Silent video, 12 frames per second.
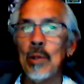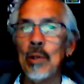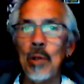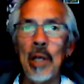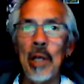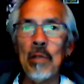
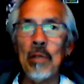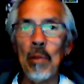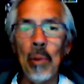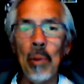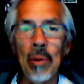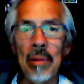Transfer
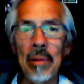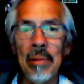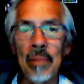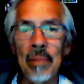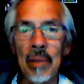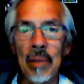portal,
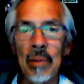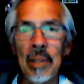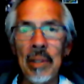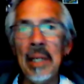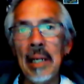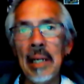
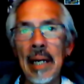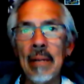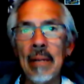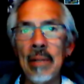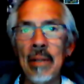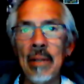recruiting, I
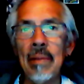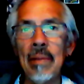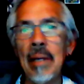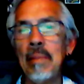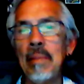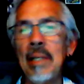don't know.
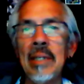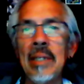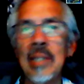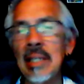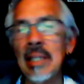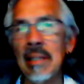I mean, is
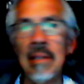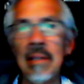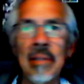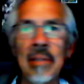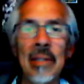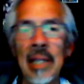this all
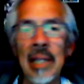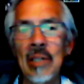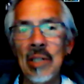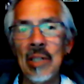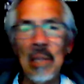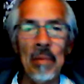the
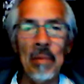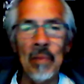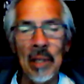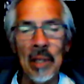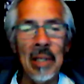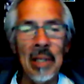landscape of,
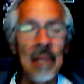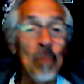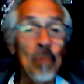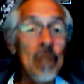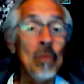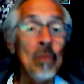again,
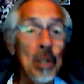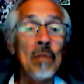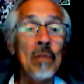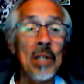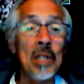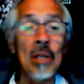we have
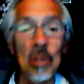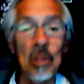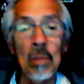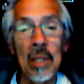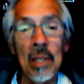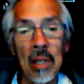said it too
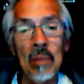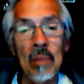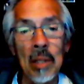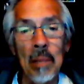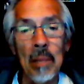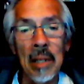many times
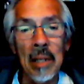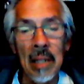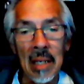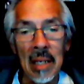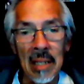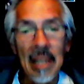on the
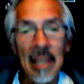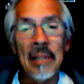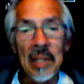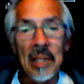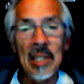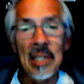podcast.
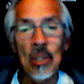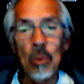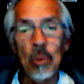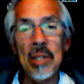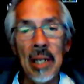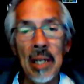Is this
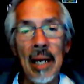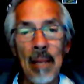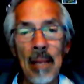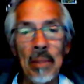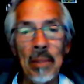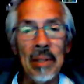what's going to
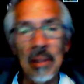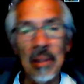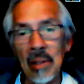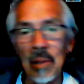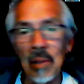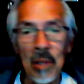happen,
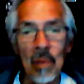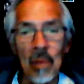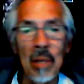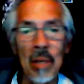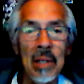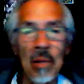year
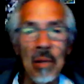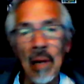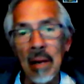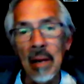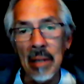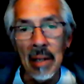in and year
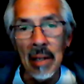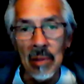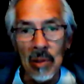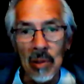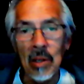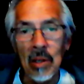out now?
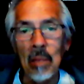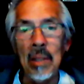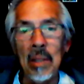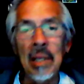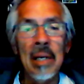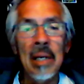There's going to
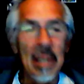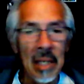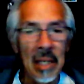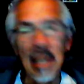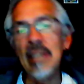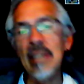be a
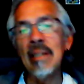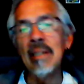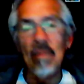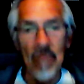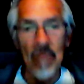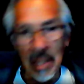constant
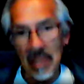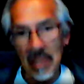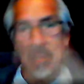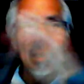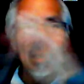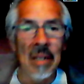
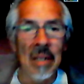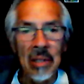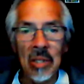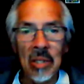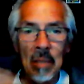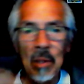flux on
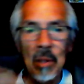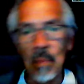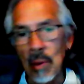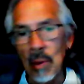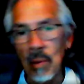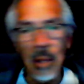some of the
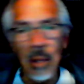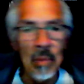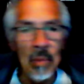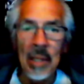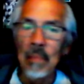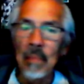programs.
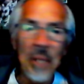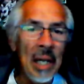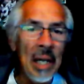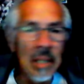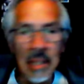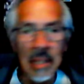
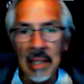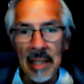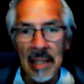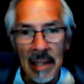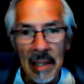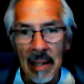Kansas
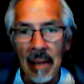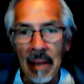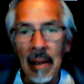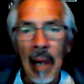isn't there.